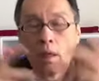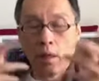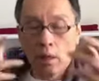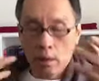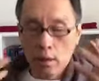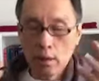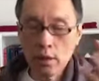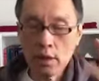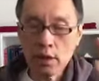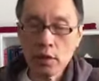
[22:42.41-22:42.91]

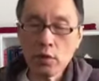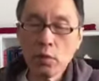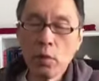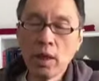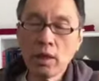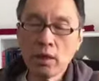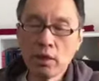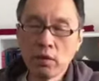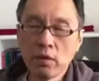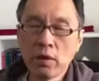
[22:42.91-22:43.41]
this is
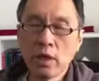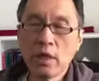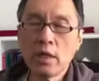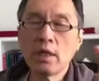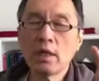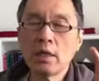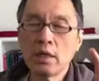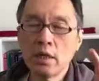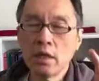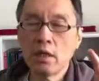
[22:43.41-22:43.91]
what the
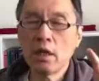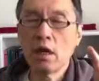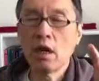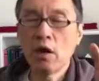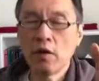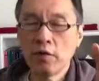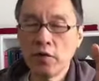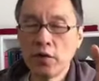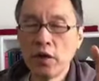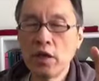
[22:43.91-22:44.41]
reality
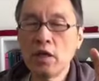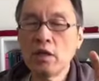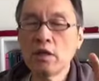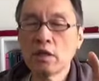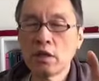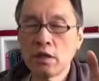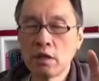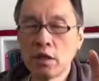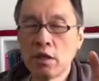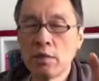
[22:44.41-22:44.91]
of
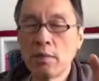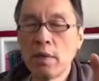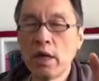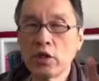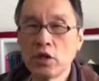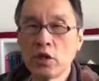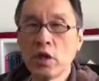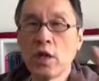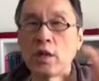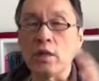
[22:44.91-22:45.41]
internal
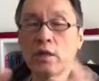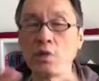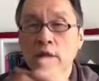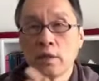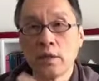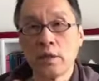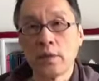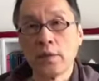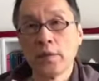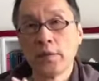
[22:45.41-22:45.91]
martial art
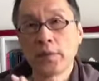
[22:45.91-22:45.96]
is.